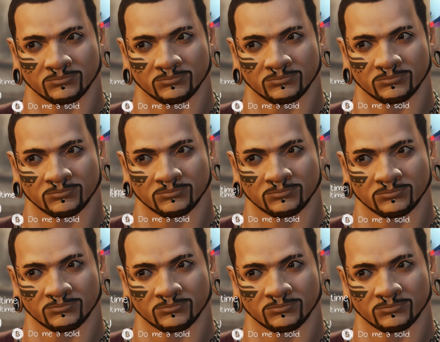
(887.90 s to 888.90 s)

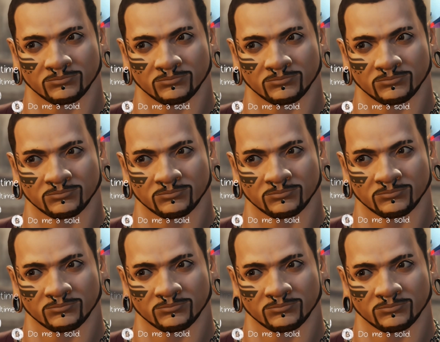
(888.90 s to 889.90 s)

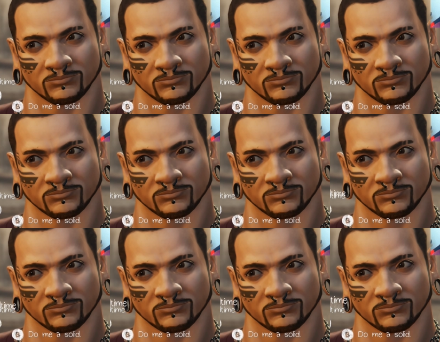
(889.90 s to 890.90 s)

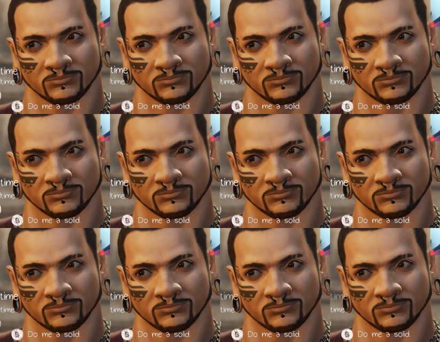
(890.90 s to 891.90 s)

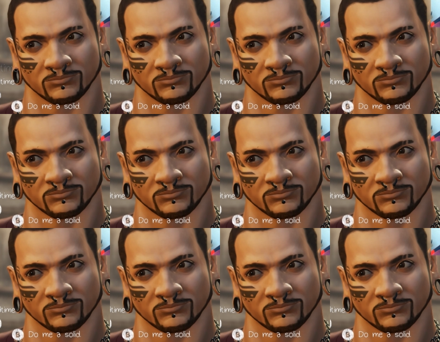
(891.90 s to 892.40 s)
No words are spoken by the person on screen.